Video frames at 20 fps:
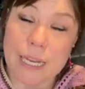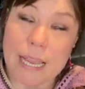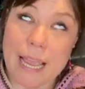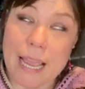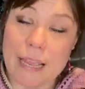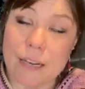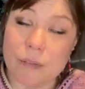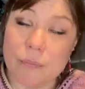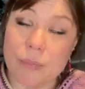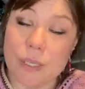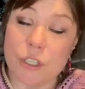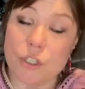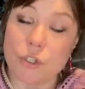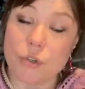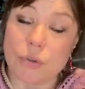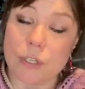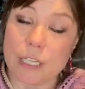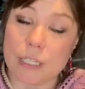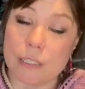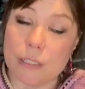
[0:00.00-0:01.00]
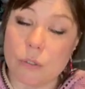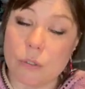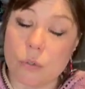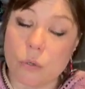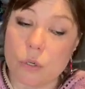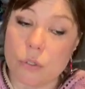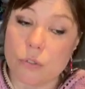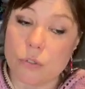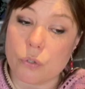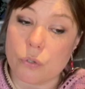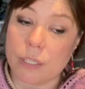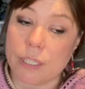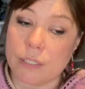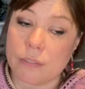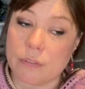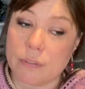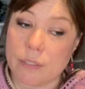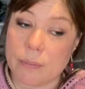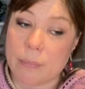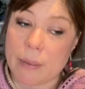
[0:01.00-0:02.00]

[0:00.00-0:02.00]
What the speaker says: and make sure that you also hit the